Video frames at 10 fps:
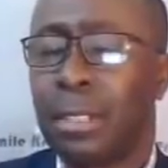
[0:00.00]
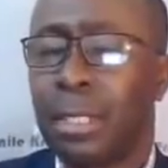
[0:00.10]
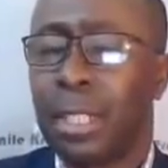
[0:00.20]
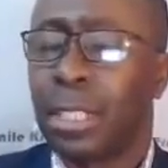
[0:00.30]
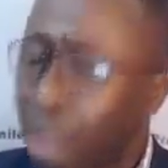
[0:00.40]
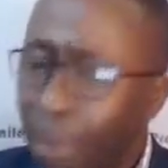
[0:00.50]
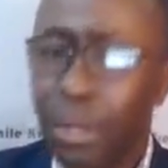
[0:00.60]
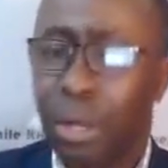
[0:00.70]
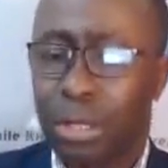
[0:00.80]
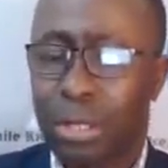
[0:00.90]
It's
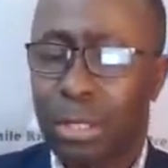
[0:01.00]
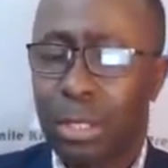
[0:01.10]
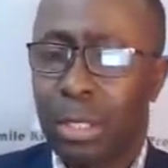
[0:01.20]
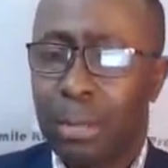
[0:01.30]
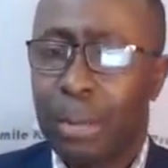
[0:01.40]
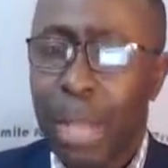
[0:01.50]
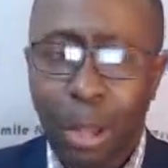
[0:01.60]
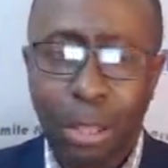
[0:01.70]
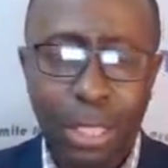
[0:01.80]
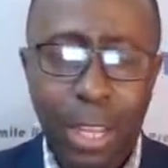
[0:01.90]
obvious
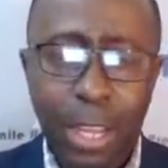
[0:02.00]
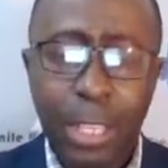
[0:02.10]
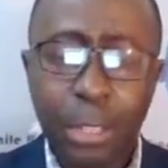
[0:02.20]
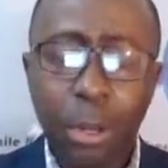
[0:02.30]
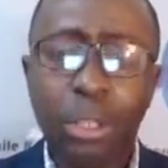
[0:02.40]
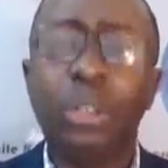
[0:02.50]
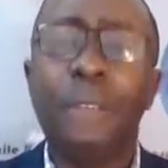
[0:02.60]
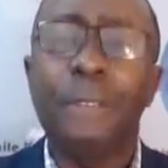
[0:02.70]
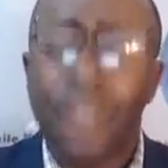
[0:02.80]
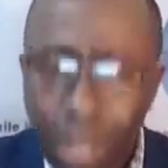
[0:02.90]
because it's also
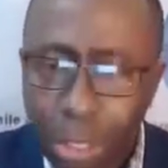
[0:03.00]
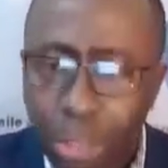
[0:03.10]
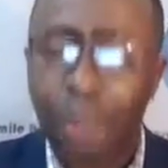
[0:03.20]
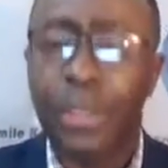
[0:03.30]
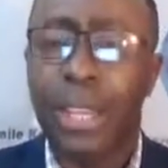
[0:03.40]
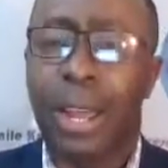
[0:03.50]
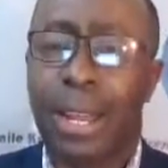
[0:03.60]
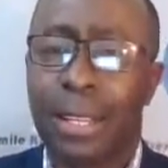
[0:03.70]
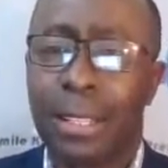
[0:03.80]
philosophical.